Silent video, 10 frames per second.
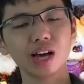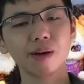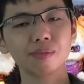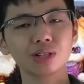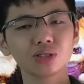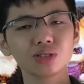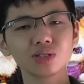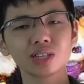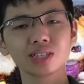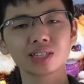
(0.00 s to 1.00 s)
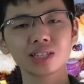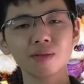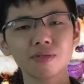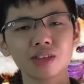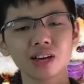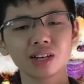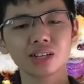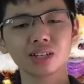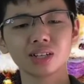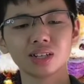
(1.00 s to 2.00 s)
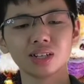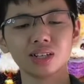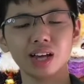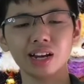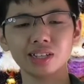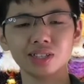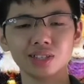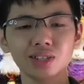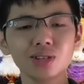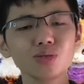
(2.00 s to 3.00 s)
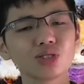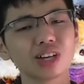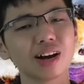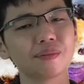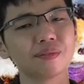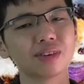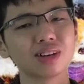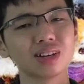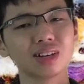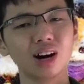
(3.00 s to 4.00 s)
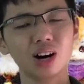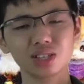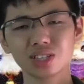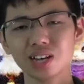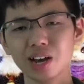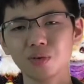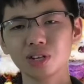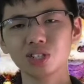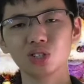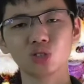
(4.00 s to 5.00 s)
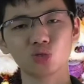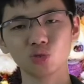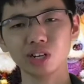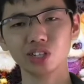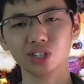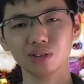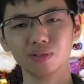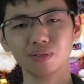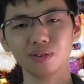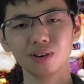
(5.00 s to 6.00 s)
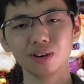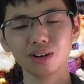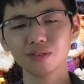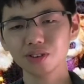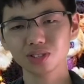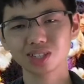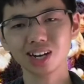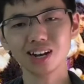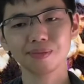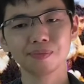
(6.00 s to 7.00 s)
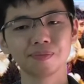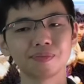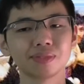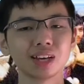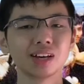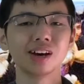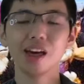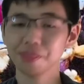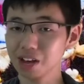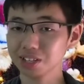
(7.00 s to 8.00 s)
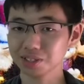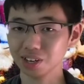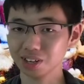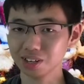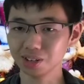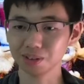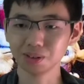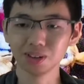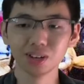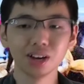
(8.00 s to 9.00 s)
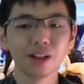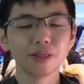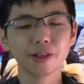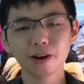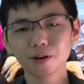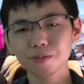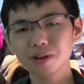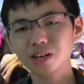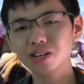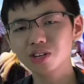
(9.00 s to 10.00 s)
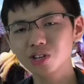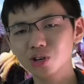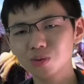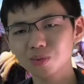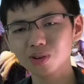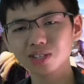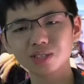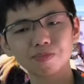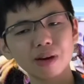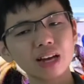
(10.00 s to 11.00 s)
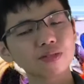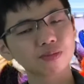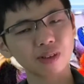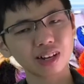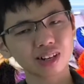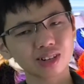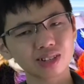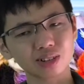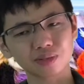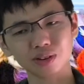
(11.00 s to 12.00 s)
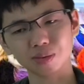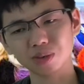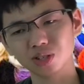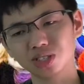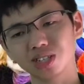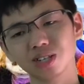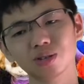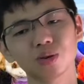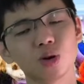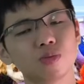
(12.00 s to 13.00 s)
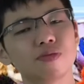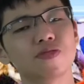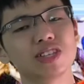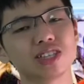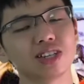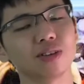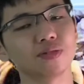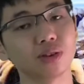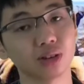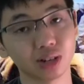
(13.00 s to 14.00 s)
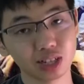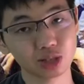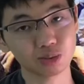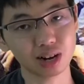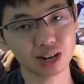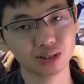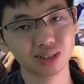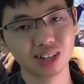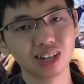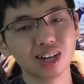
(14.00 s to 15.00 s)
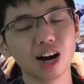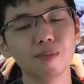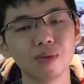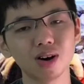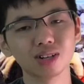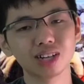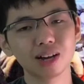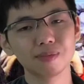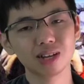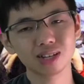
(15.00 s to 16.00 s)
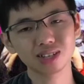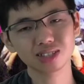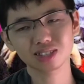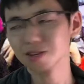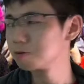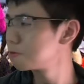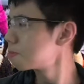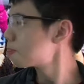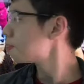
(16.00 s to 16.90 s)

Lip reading: to them introducing something that is new to them, on-site registration. The first time. And that's not all. There will be numerous big figures in the furry community who will be visiting the FurCon as well. Among them is